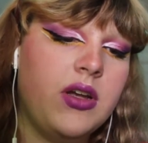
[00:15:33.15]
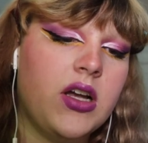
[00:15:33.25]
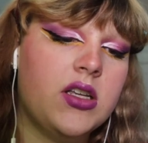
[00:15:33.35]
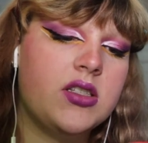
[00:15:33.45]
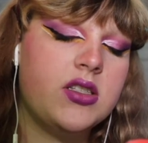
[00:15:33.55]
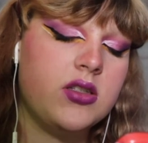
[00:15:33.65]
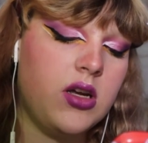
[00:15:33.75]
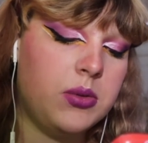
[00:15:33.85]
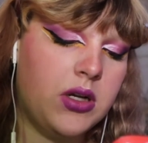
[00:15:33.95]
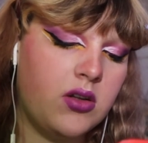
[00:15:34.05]
because
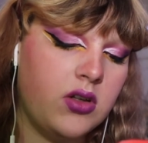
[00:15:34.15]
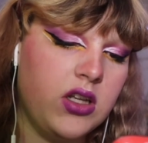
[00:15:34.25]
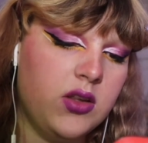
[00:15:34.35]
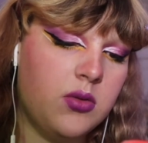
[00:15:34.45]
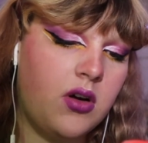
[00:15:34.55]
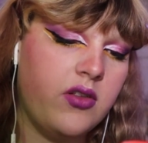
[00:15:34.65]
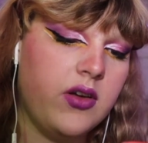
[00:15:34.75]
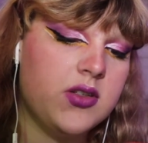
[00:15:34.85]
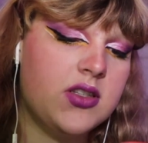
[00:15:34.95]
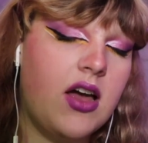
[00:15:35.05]
I'm not looking through all
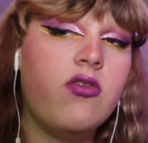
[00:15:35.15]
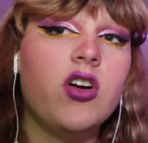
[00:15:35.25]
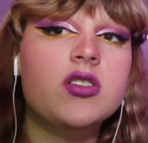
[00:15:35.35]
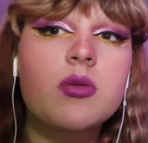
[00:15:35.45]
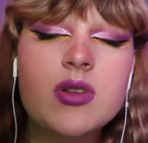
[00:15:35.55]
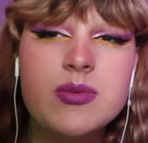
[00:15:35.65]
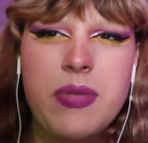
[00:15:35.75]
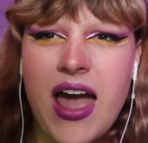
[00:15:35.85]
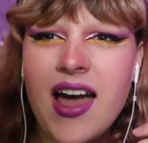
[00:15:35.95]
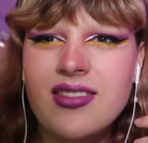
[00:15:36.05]
those. That first one was
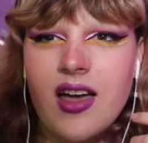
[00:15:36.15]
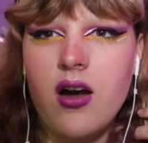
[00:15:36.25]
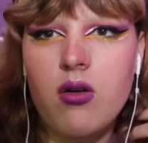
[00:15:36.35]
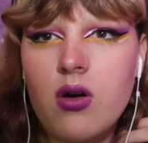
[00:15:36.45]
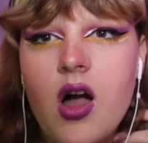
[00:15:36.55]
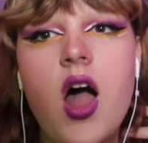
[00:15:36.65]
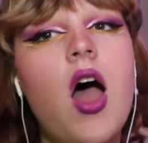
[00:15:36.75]
bad though.